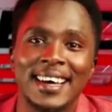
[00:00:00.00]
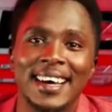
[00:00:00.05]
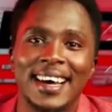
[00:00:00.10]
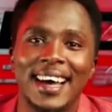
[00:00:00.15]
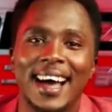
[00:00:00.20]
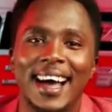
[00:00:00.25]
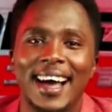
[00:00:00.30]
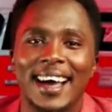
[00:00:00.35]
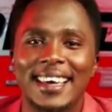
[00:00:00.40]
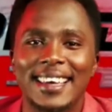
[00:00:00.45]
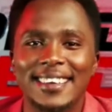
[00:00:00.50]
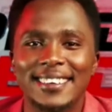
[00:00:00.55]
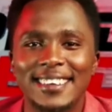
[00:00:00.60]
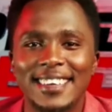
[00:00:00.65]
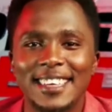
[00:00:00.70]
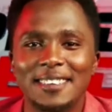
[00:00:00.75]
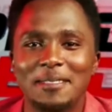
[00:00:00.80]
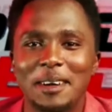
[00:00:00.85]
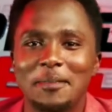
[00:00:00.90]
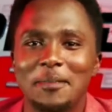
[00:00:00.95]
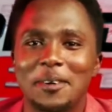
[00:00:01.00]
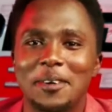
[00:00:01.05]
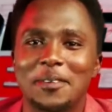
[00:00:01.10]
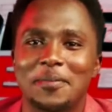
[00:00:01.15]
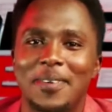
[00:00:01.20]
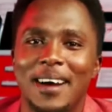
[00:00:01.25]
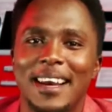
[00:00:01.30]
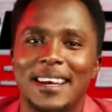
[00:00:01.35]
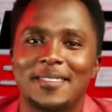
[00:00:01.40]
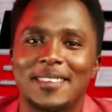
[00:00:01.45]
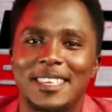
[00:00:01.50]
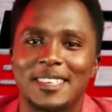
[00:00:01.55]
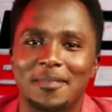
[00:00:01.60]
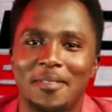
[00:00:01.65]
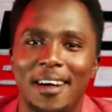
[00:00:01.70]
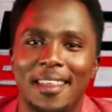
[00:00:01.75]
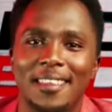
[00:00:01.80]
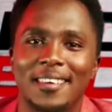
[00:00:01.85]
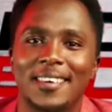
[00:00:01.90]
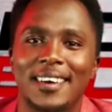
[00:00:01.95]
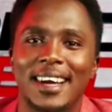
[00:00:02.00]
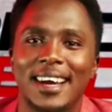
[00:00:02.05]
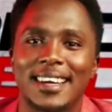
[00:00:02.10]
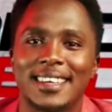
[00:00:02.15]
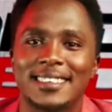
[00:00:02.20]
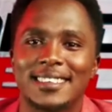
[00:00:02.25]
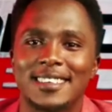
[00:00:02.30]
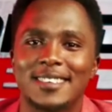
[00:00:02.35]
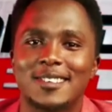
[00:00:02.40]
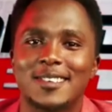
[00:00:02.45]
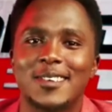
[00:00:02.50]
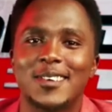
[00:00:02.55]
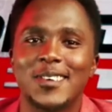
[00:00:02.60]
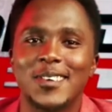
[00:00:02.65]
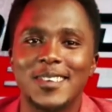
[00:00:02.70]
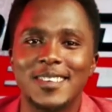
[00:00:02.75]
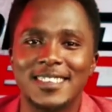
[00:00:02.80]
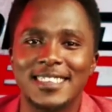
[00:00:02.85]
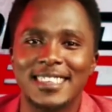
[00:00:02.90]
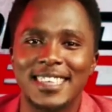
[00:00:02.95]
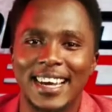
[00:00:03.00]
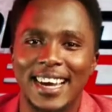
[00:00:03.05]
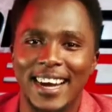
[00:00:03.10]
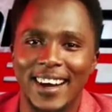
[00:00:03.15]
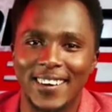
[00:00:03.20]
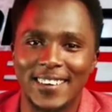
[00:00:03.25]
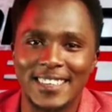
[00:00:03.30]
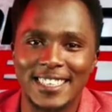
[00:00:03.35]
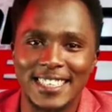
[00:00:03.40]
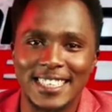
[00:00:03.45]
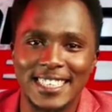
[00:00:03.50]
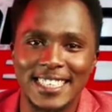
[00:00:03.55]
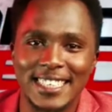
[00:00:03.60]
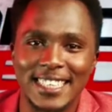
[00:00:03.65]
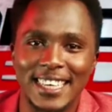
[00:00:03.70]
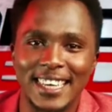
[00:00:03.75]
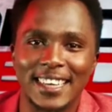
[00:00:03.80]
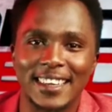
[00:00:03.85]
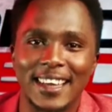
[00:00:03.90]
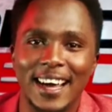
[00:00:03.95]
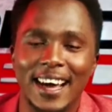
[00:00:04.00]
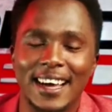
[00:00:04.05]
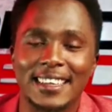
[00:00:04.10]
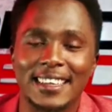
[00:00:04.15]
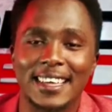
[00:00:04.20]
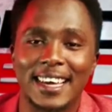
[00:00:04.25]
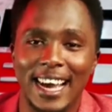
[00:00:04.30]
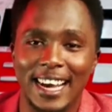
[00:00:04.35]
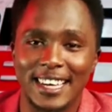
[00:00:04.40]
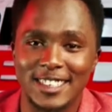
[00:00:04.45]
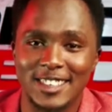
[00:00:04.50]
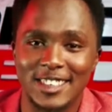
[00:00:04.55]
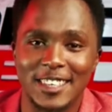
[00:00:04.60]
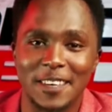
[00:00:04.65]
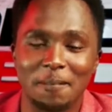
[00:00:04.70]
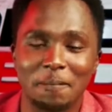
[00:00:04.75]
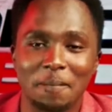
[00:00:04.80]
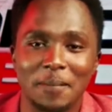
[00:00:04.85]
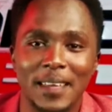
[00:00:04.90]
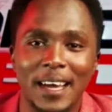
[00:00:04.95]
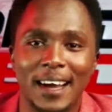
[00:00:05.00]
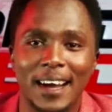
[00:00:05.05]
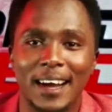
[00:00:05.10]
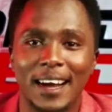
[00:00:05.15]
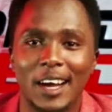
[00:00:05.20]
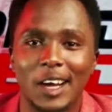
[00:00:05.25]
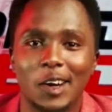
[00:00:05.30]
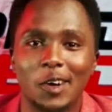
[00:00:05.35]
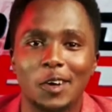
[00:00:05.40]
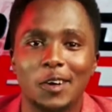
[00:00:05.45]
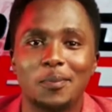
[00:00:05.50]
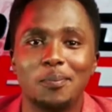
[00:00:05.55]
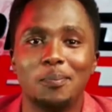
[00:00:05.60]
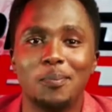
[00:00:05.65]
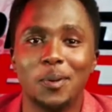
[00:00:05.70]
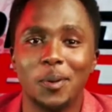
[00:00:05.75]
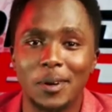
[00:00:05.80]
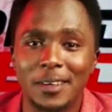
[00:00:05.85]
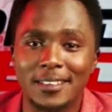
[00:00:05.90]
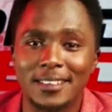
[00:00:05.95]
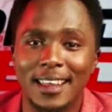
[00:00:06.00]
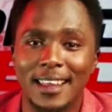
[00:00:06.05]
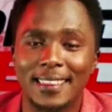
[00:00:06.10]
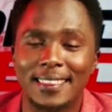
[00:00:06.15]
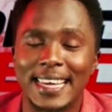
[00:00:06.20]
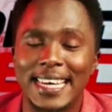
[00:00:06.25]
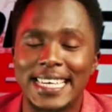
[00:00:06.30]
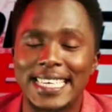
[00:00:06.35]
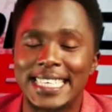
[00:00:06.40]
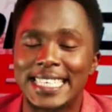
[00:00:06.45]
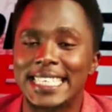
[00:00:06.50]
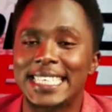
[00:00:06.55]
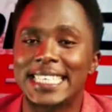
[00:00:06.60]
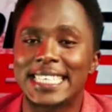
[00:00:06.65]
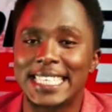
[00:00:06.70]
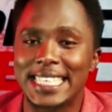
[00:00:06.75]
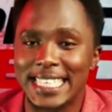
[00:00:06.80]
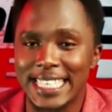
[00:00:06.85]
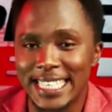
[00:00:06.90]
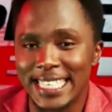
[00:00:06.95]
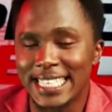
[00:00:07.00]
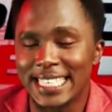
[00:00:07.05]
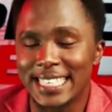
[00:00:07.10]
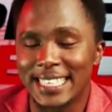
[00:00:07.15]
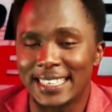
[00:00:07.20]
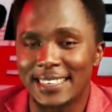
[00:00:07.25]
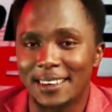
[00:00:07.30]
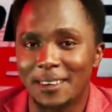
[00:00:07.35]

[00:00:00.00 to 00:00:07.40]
Gilgil Member of Parliament Martha Wangari said schools in the county, in the country, got books that they didn't need.